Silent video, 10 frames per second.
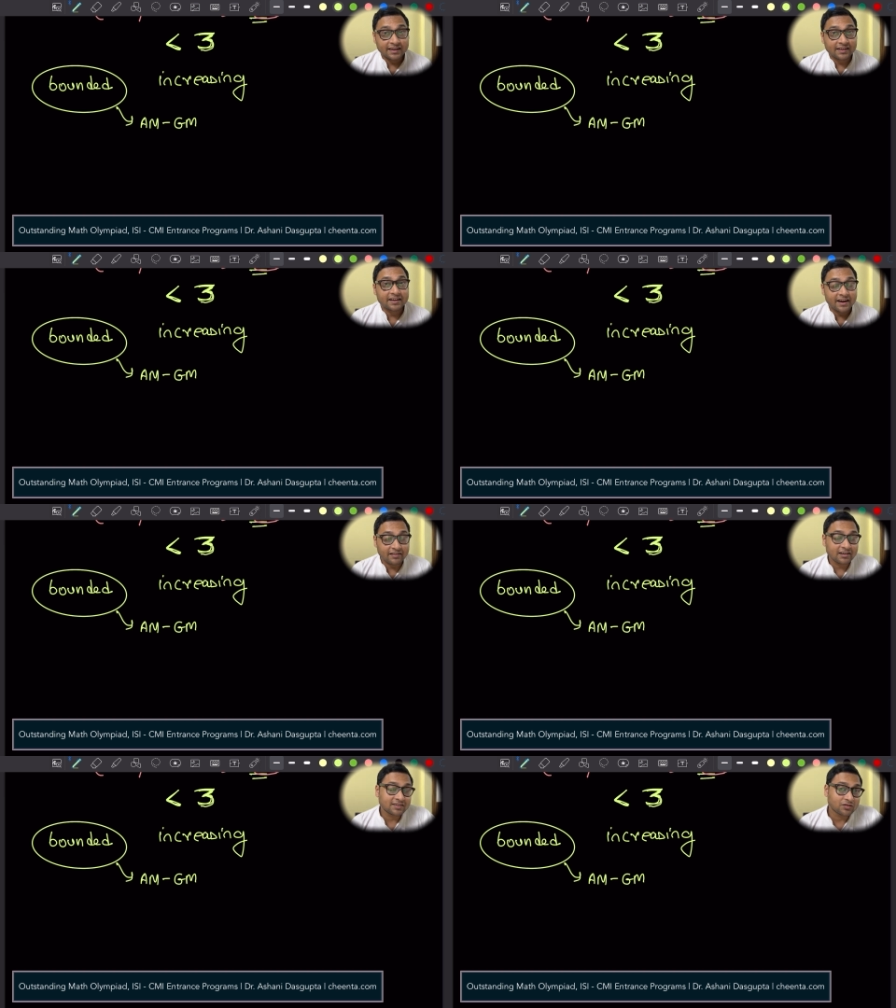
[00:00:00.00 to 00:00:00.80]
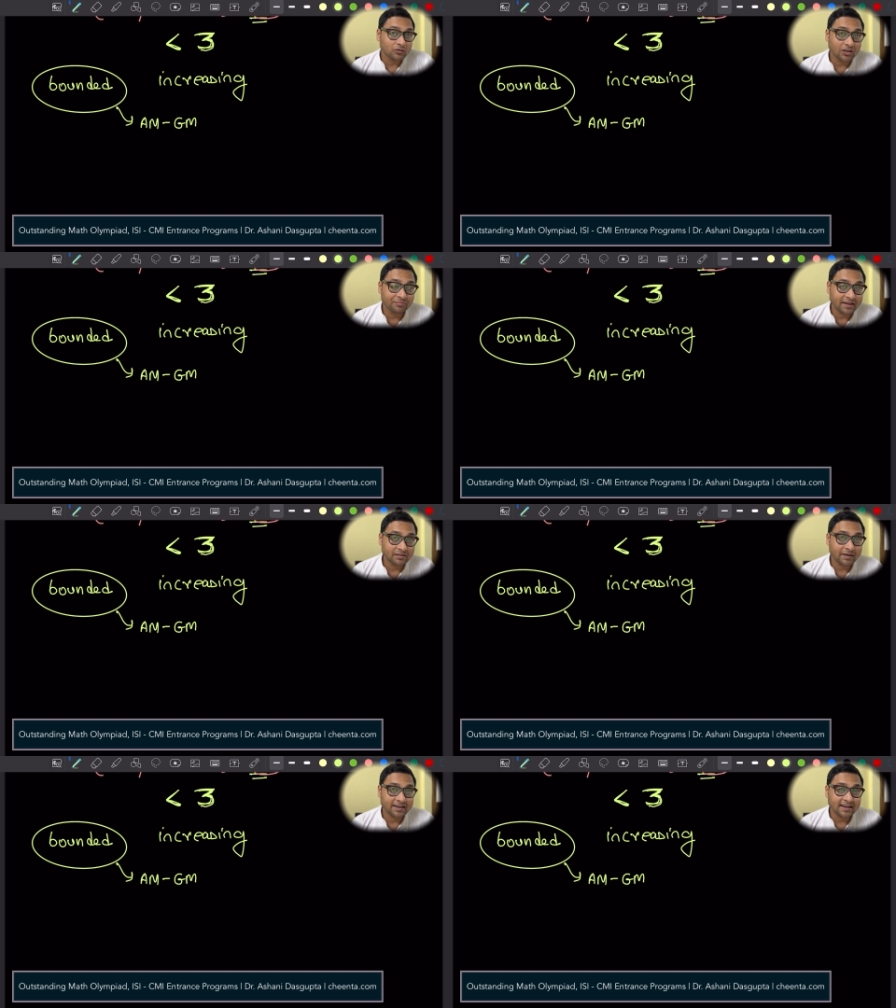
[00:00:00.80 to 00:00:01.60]
the Kerala School of
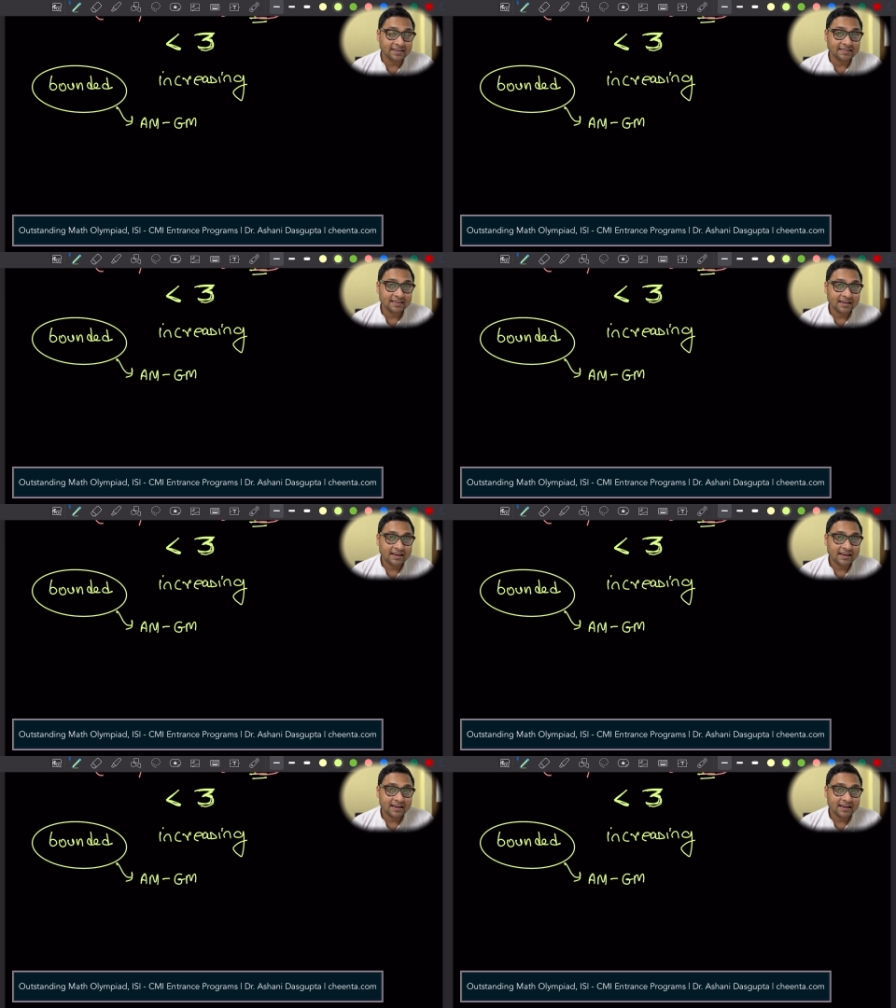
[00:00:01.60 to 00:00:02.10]
Mathematics.